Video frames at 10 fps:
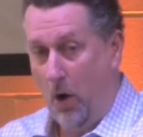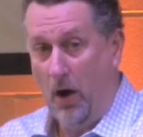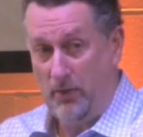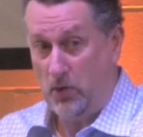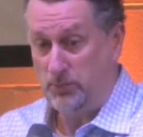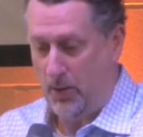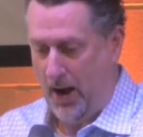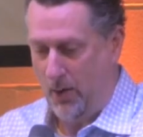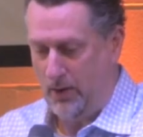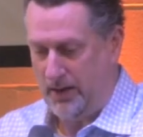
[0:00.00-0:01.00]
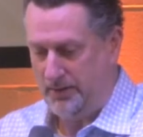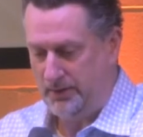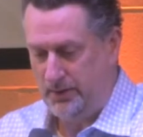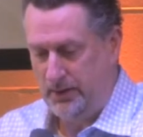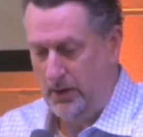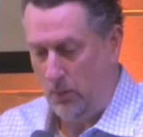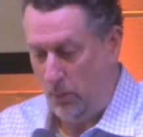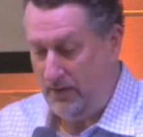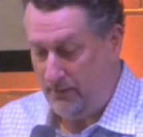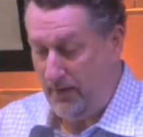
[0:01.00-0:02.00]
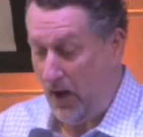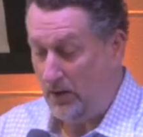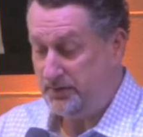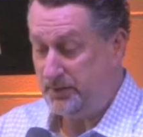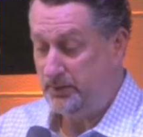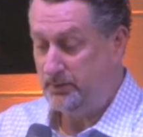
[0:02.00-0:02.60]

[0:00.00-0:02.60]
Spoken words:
on those priorities. We felt,